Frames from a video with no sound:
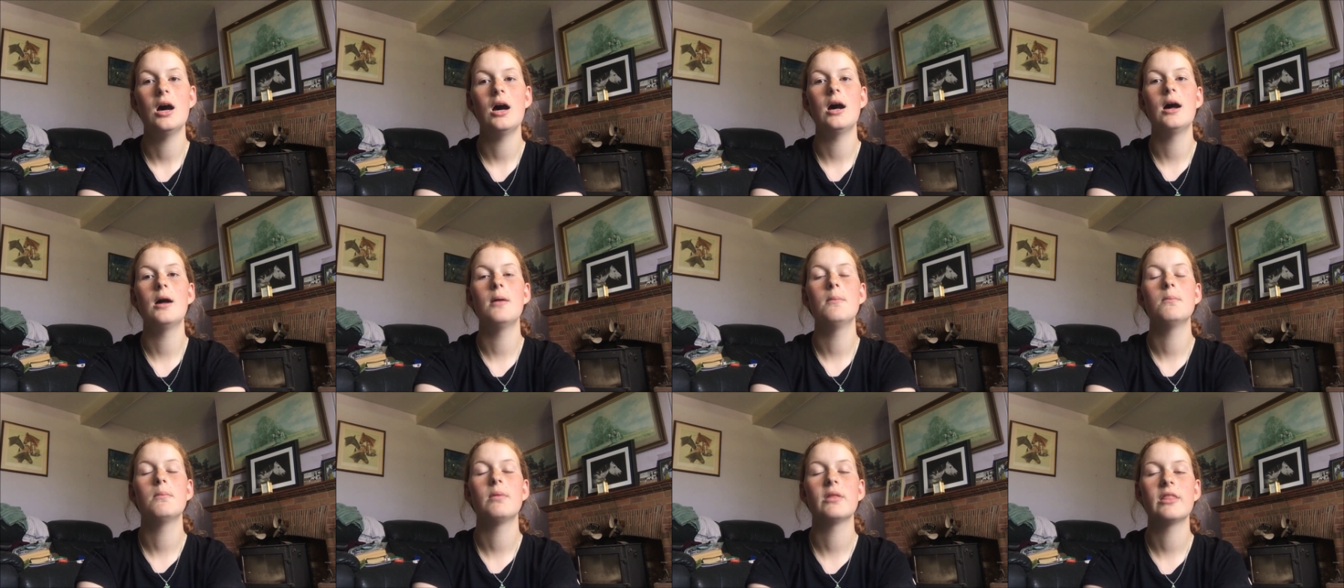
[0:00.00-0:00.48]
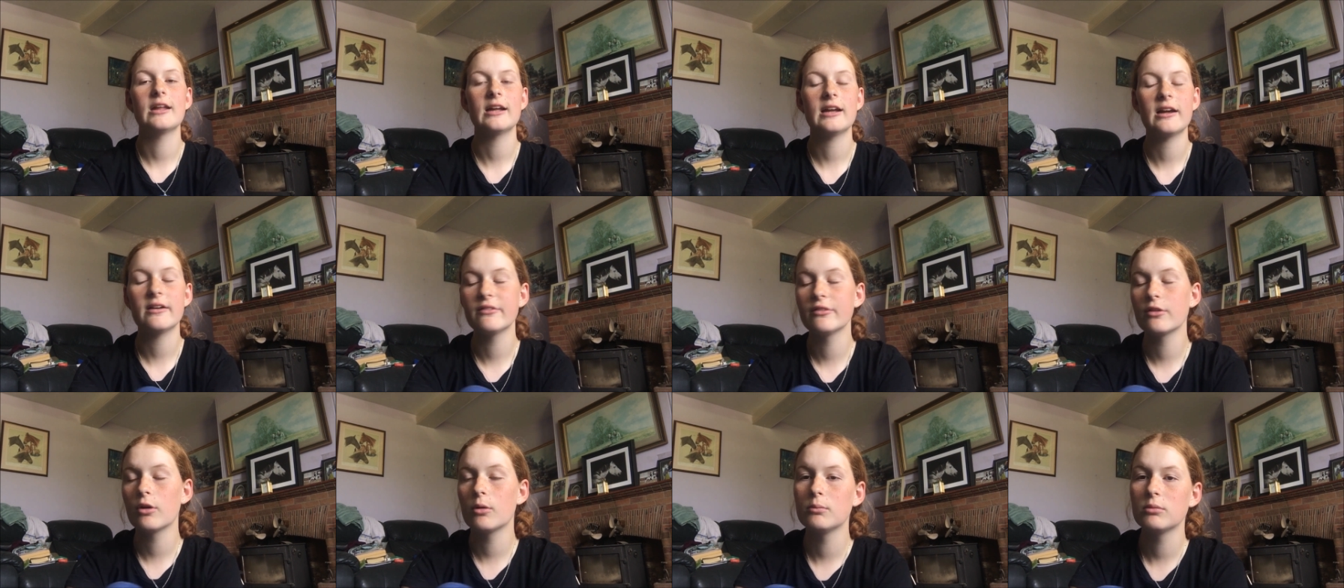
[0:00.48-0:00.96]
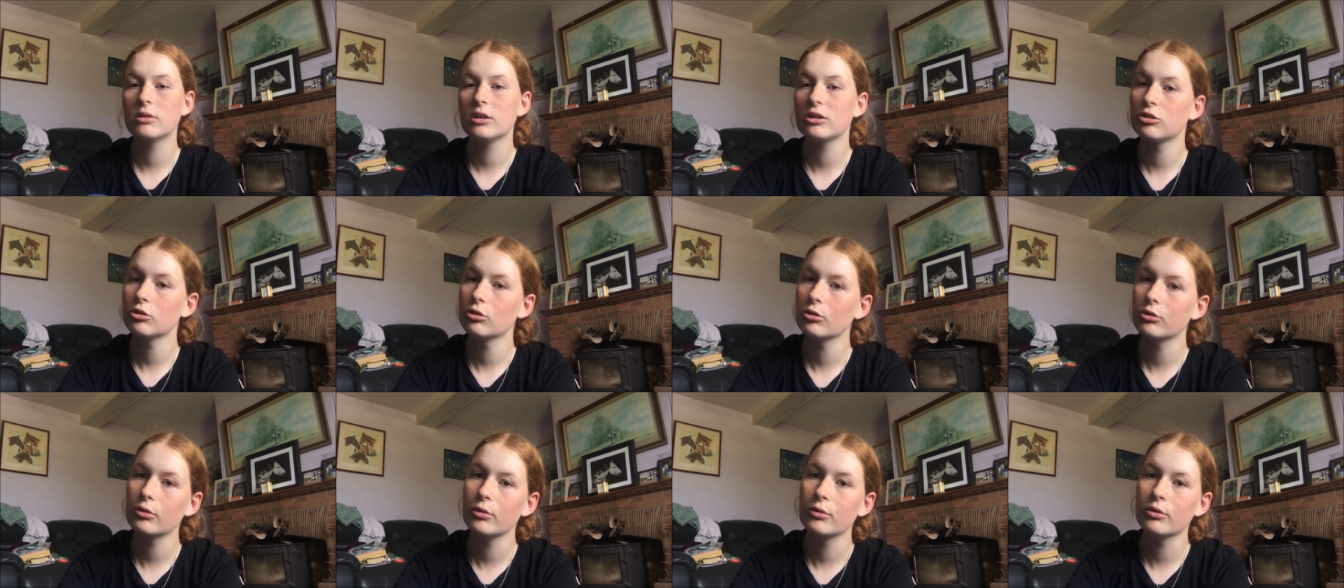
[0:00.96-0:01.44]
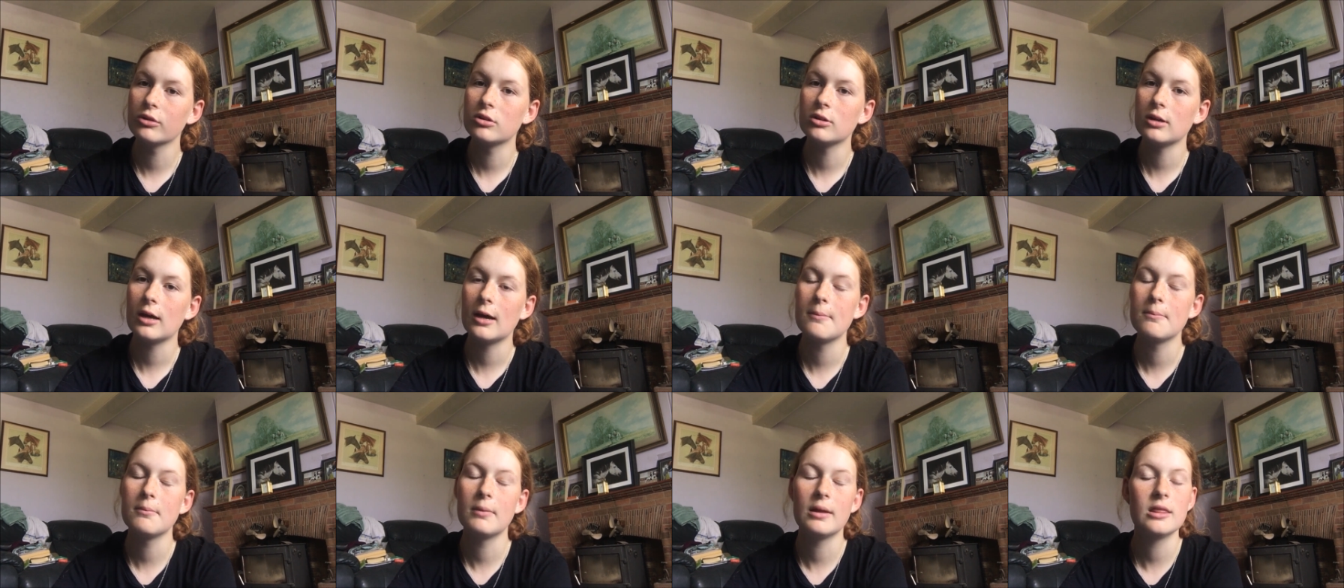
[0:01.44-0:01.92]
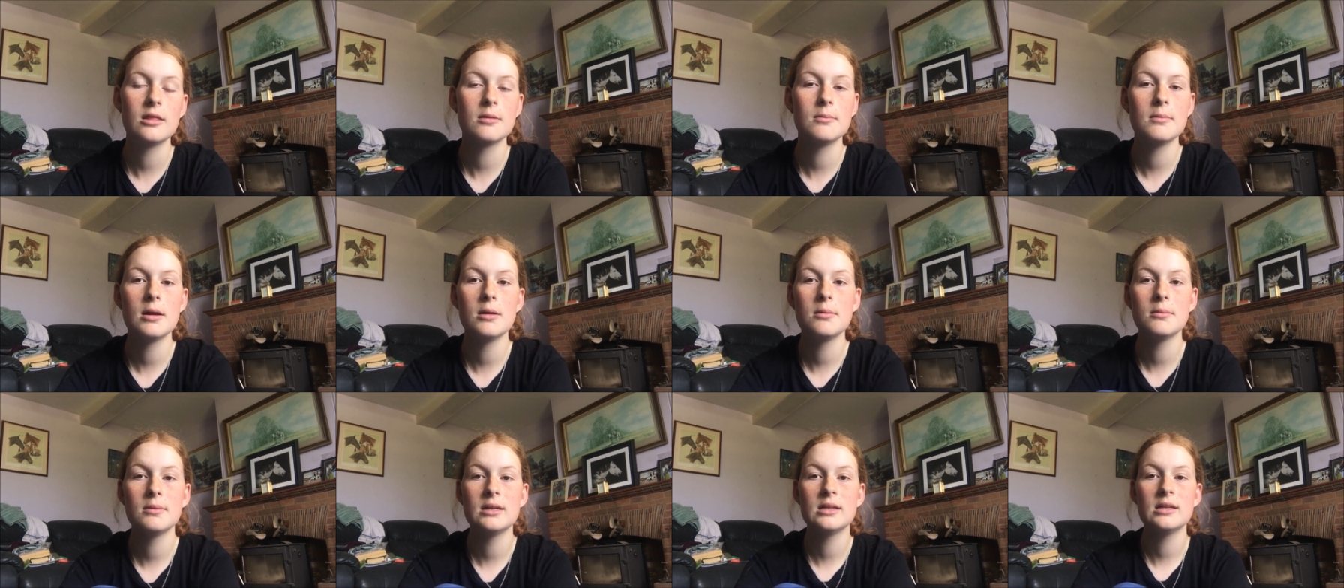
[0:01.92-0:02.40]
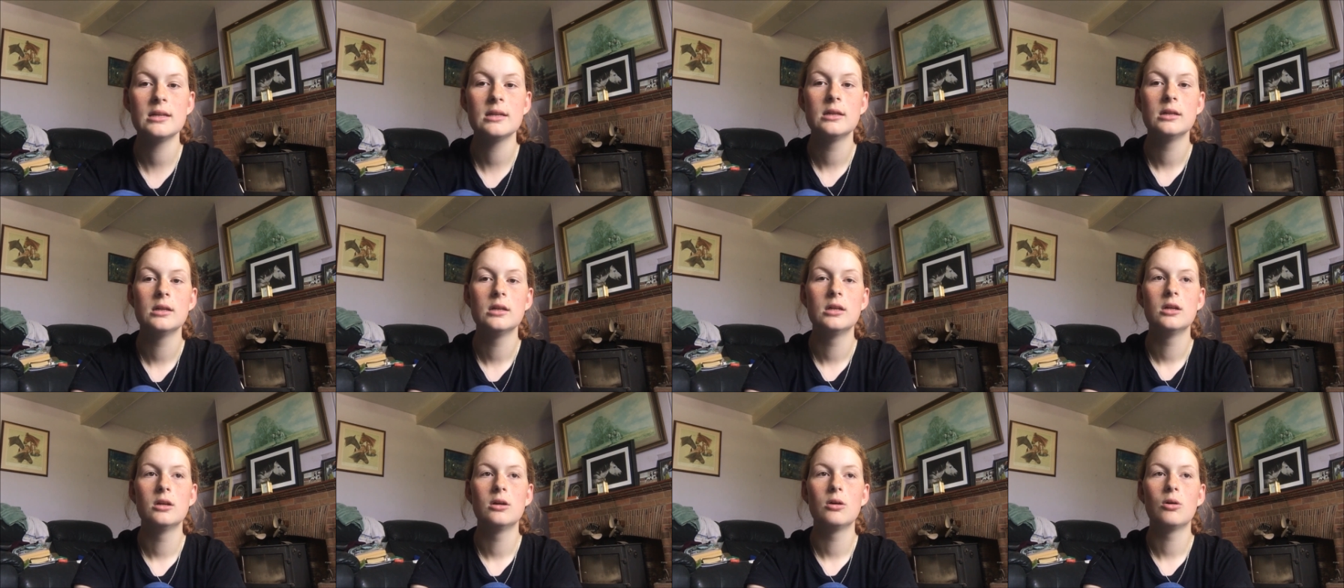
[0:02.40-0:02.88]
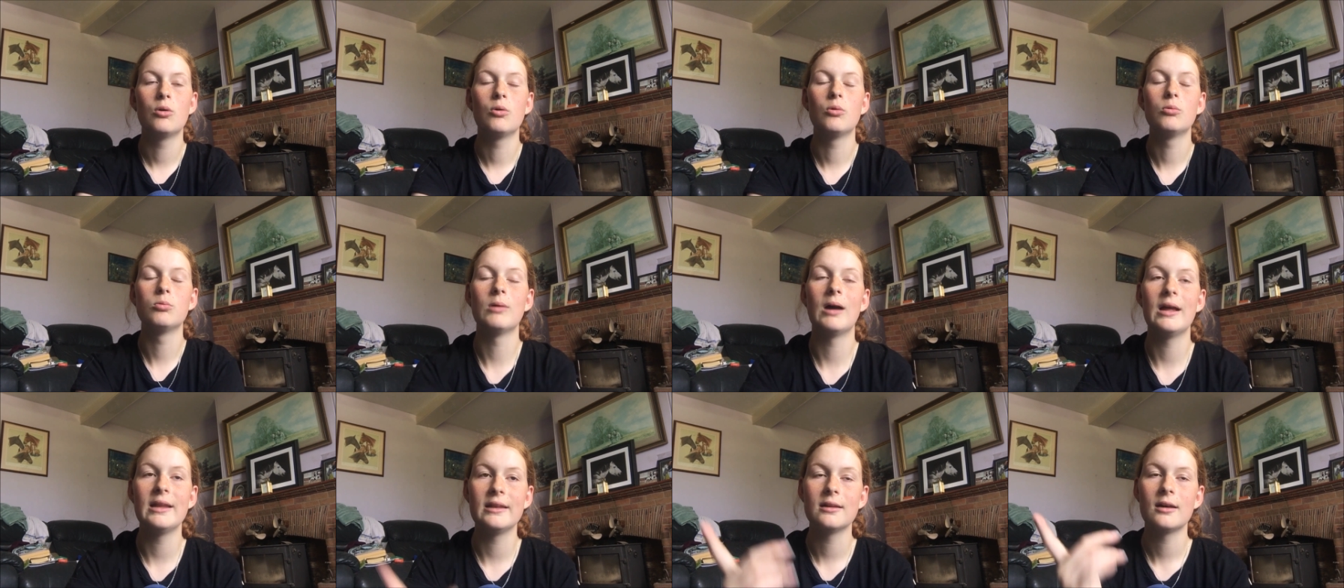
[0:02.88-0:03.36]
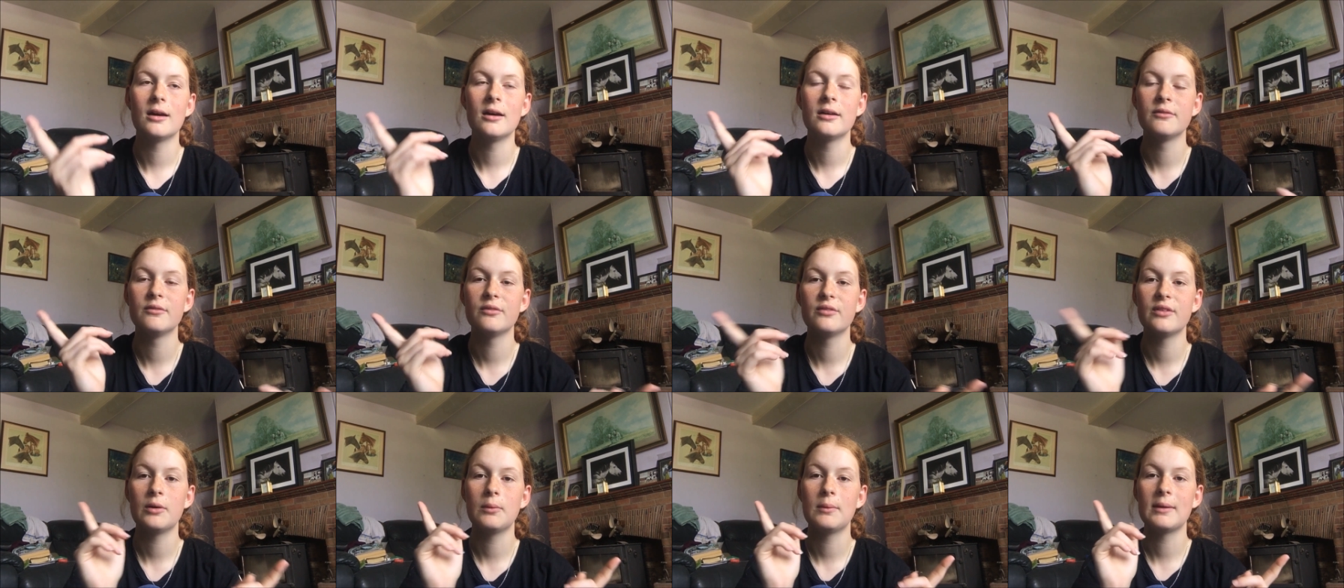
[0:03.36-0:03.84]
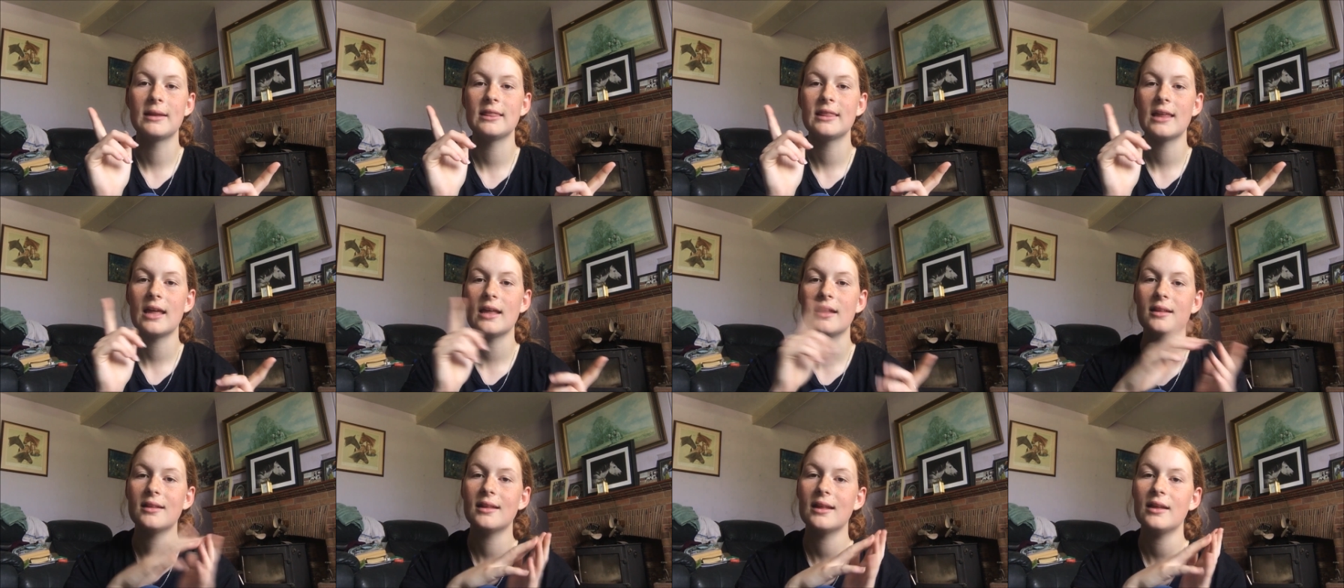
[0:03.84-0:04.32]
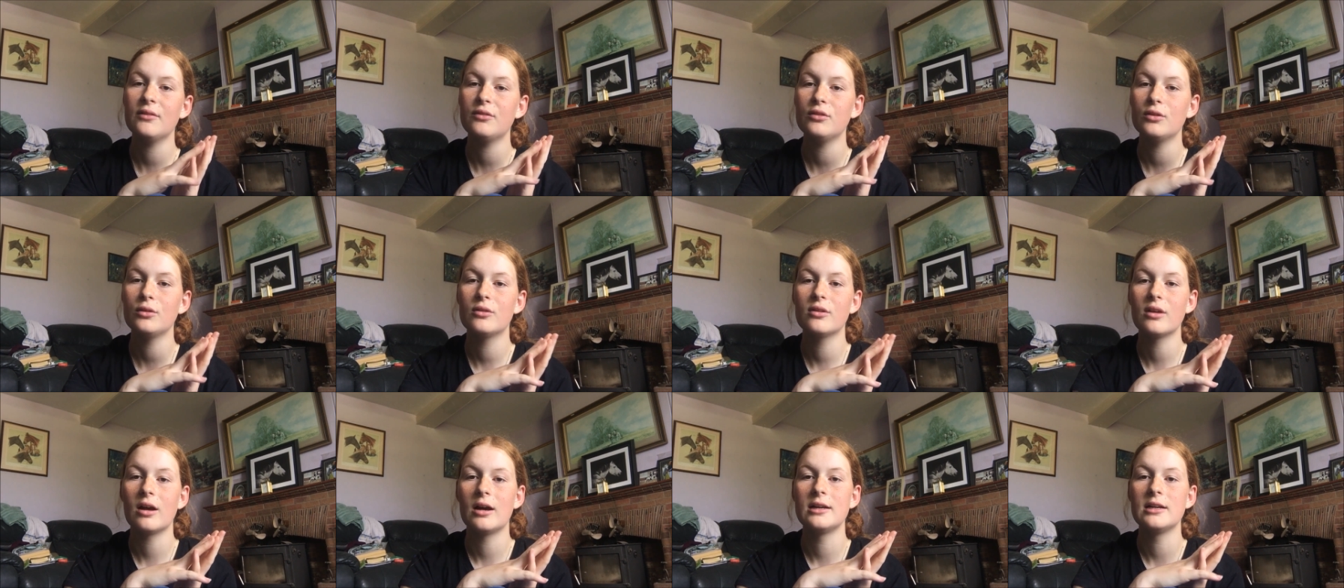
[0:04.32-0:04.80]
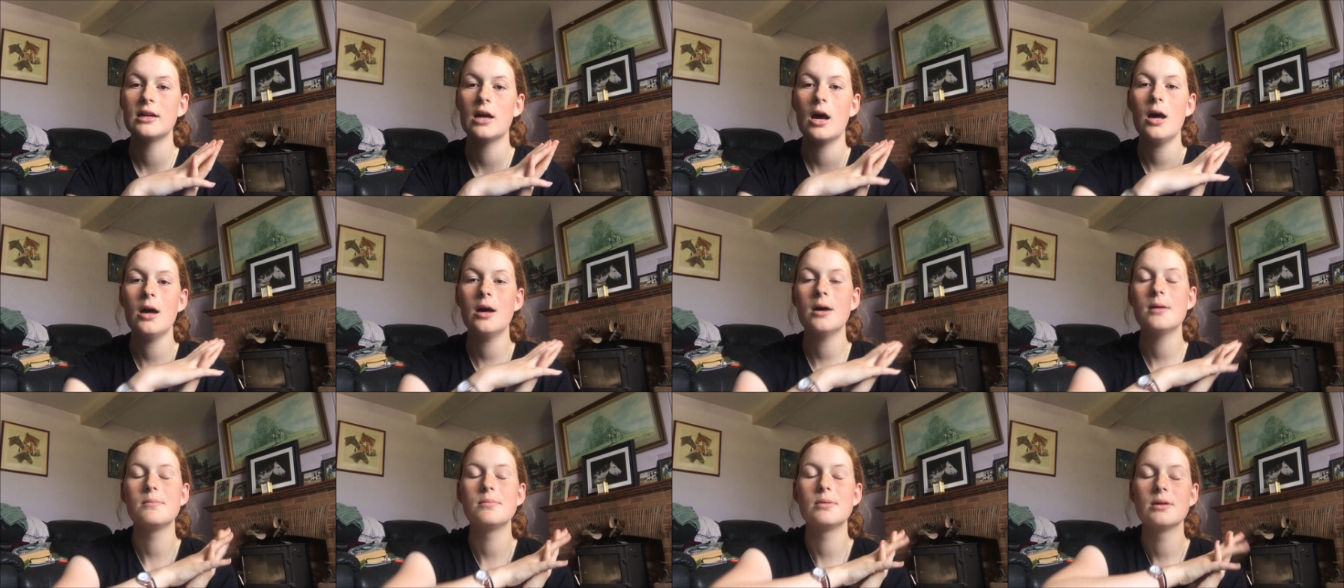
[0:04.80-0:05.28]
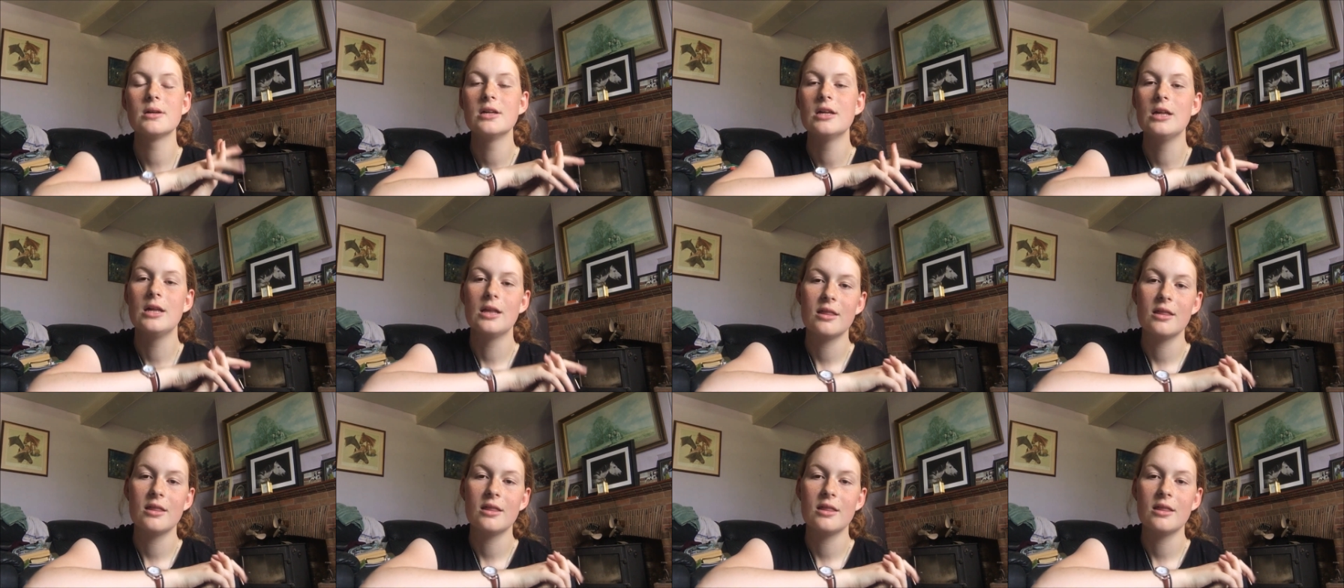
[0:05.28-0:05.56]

um, but they have competitions all the time, but at the moment, or when I'm filming this, if you sign up,